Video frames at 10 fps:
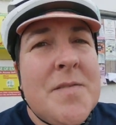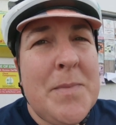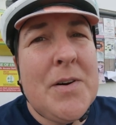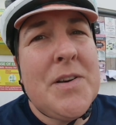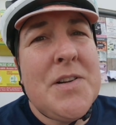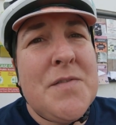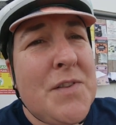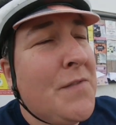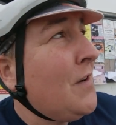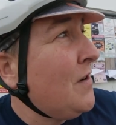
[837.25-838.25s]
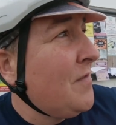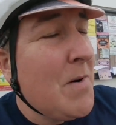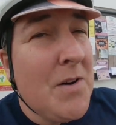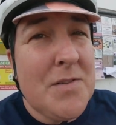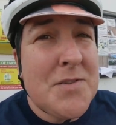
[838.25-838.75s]
of mind for the five
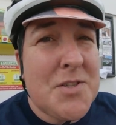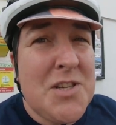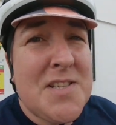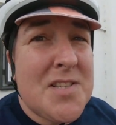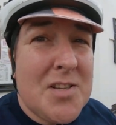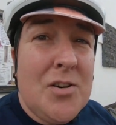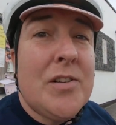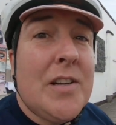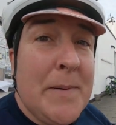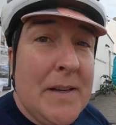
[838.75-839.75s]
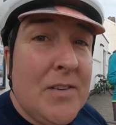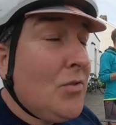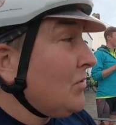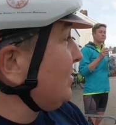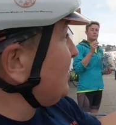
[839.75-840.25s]
miles. Jess has kindly been and
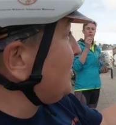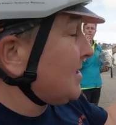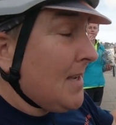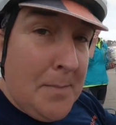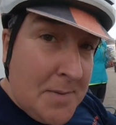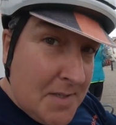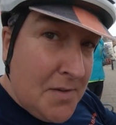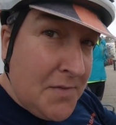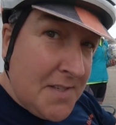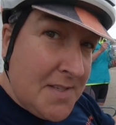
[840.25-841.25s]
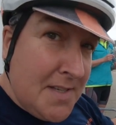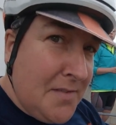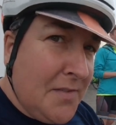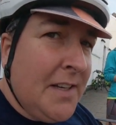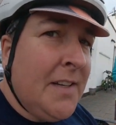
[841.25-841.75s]
organised us a campsite for this
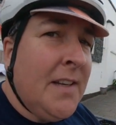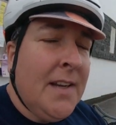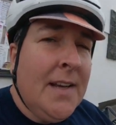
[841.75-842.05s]
evening.